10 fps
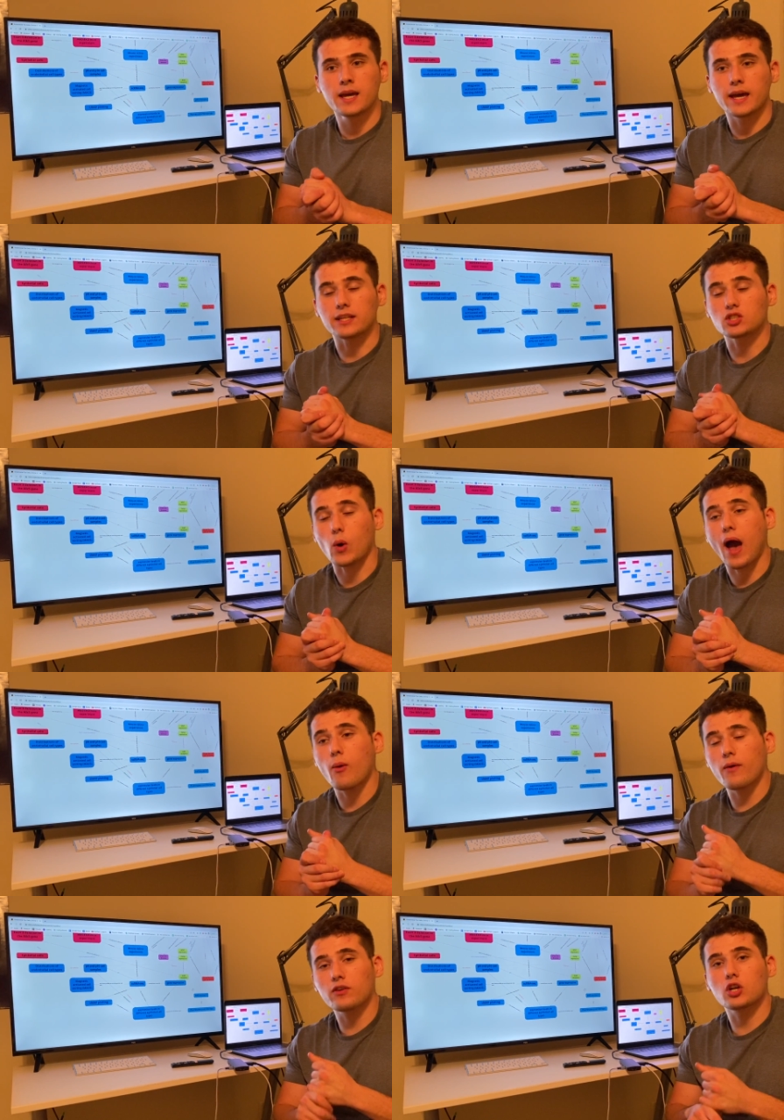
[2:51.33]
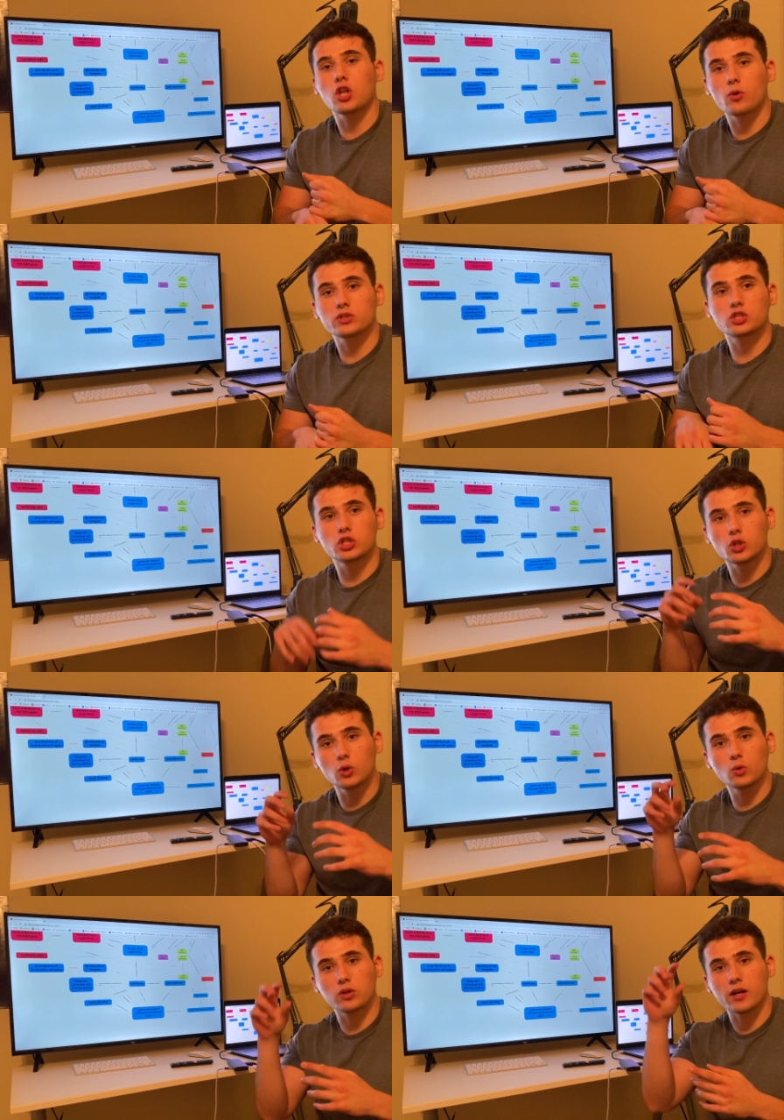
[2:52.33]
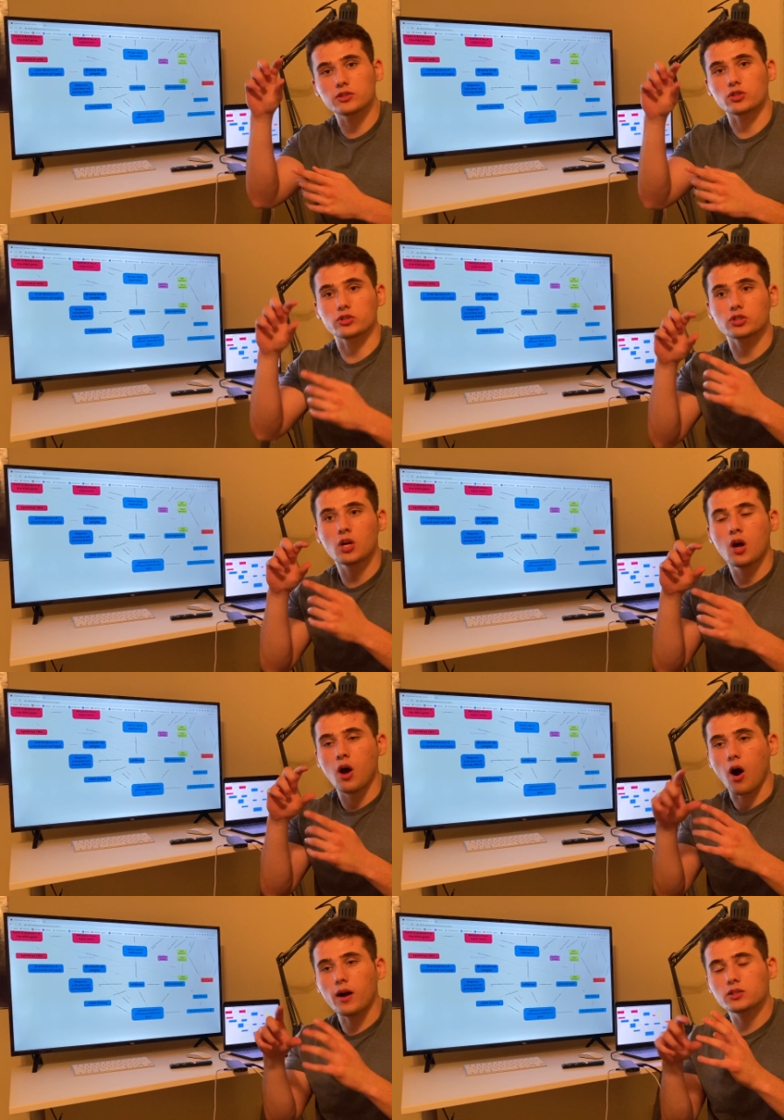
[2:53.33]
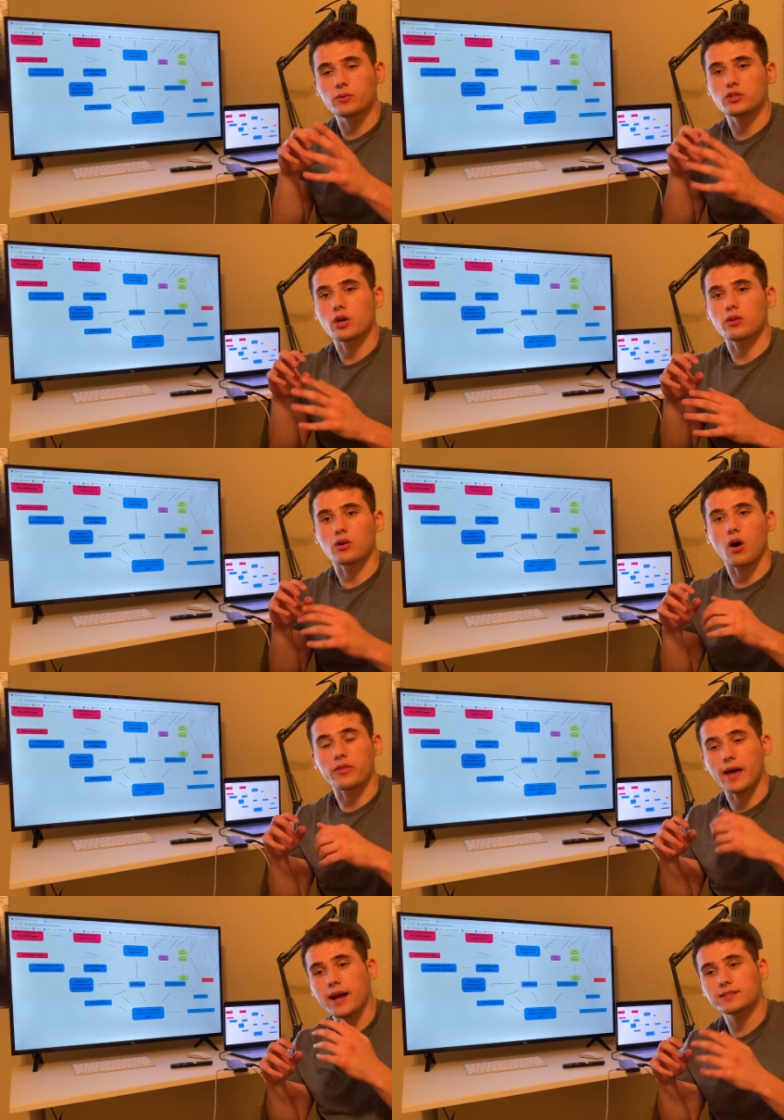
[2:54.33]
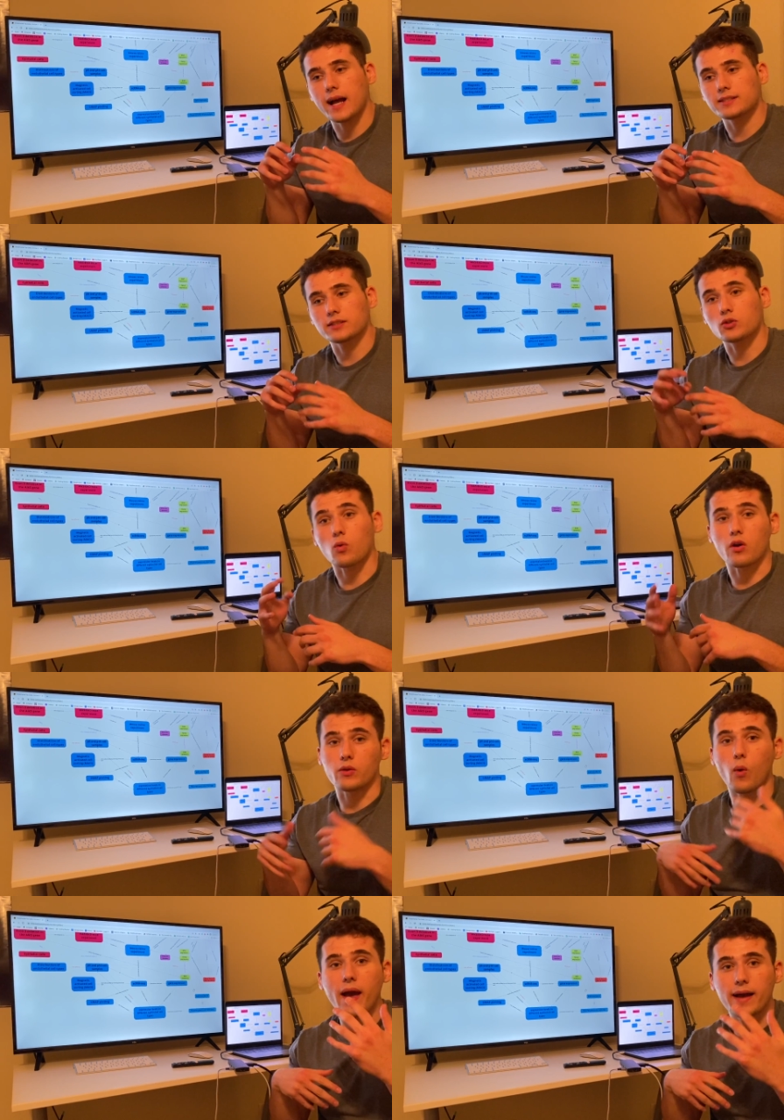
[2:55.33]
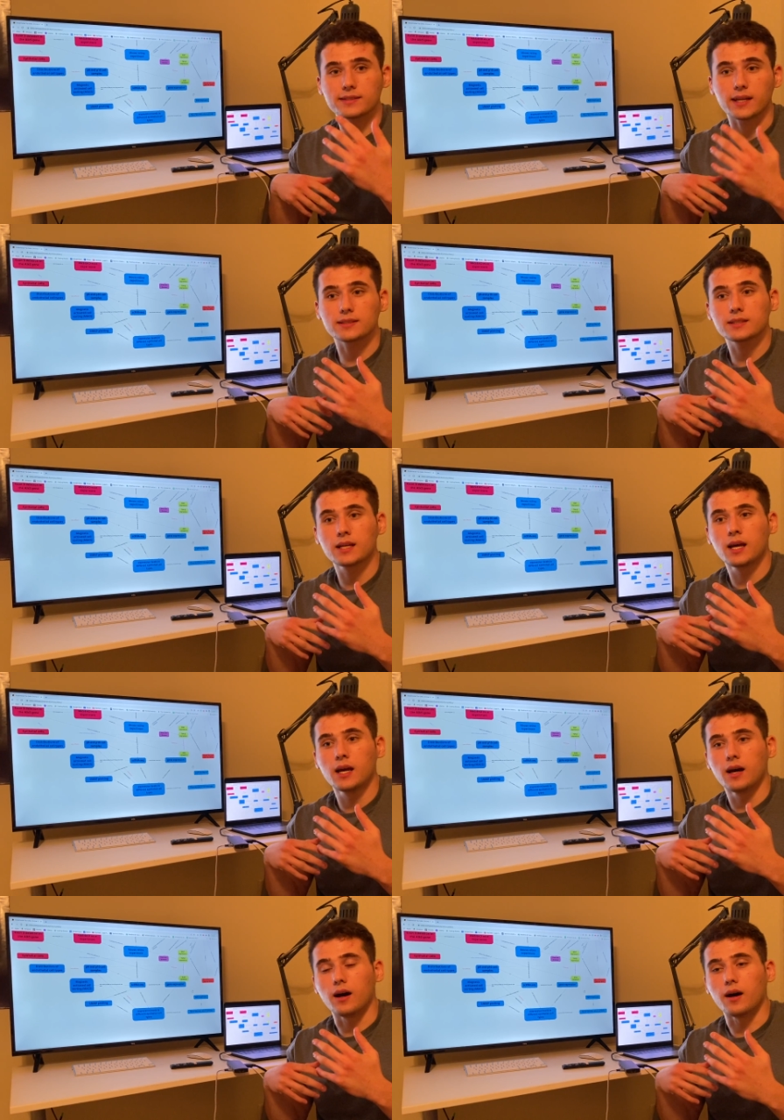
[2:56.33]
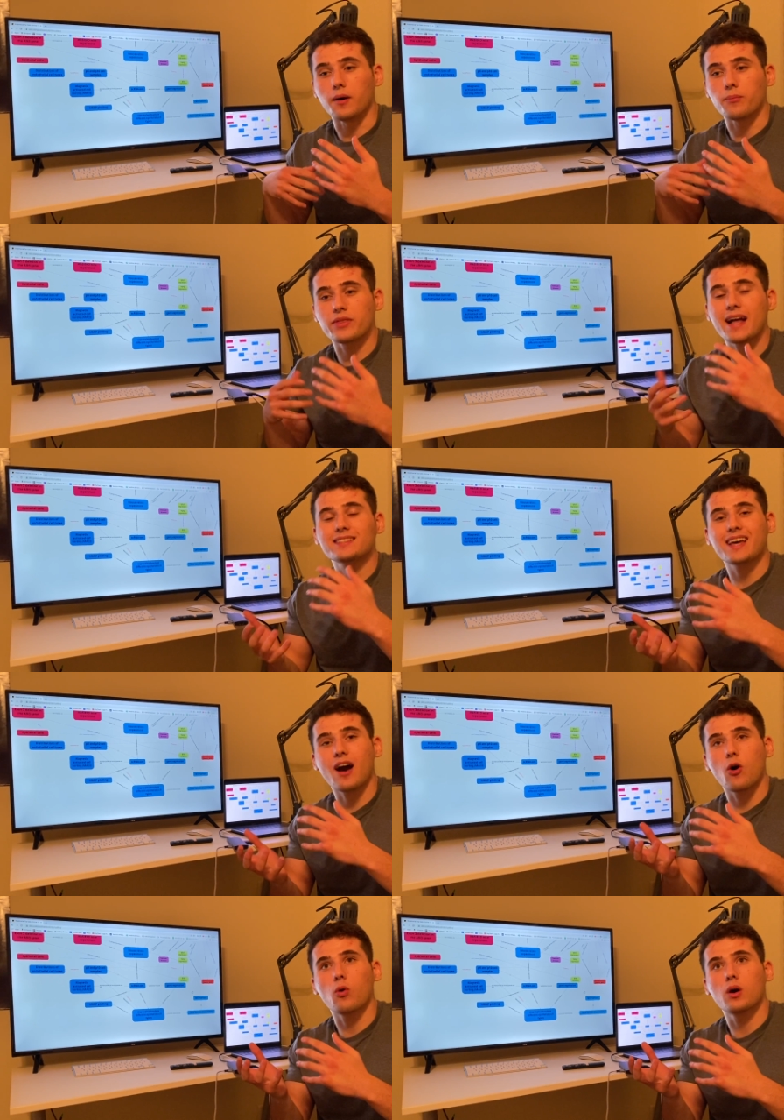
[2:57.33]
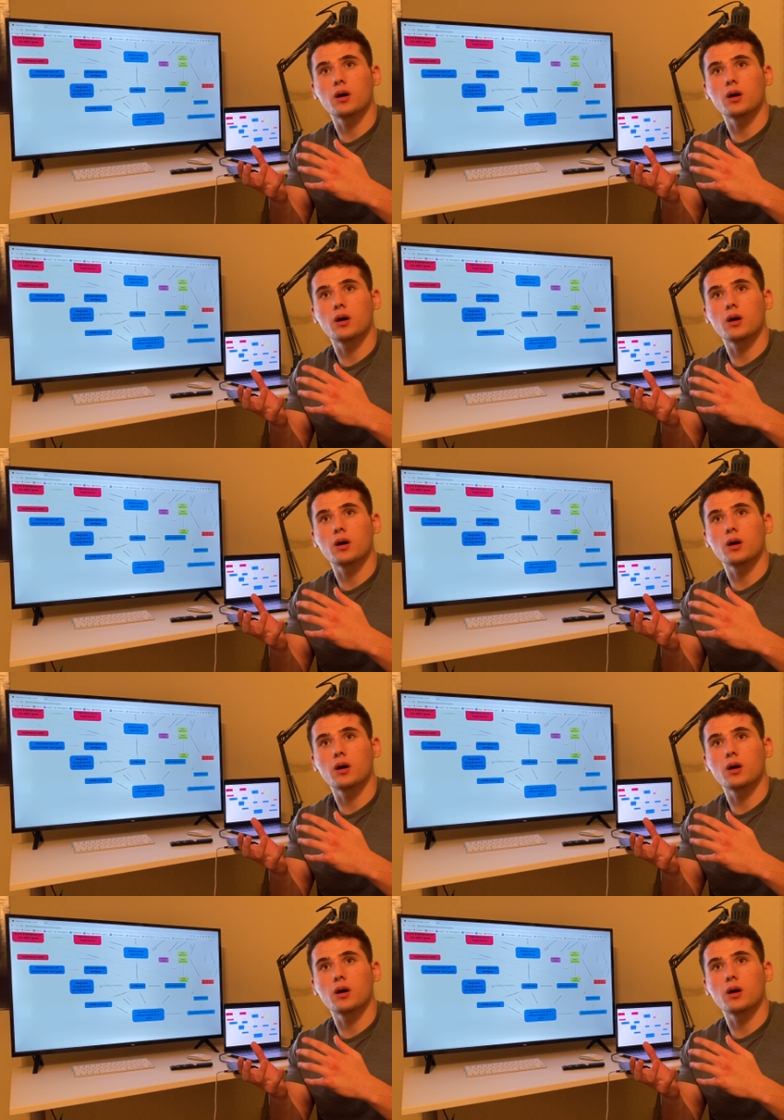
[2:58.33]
And so however close two clusters are to each other on the x-axis or on the y-axis, that's how